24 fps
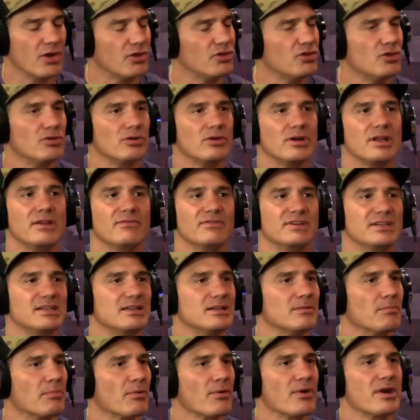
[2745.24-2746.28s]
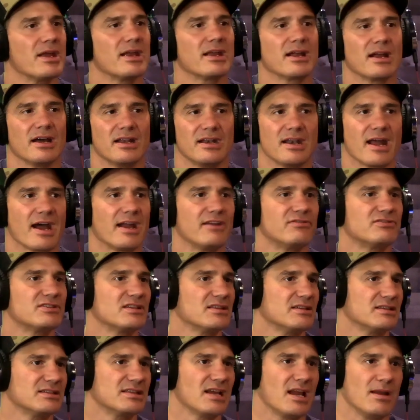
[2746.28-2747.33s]
you don't even need to bring a knife
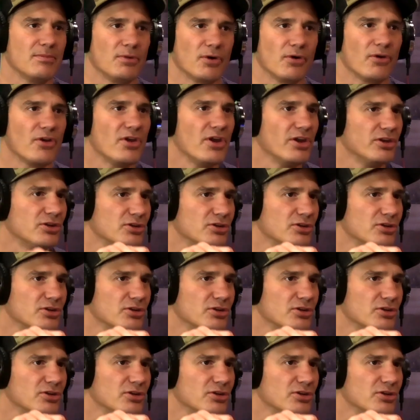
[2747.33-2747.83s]
to the table.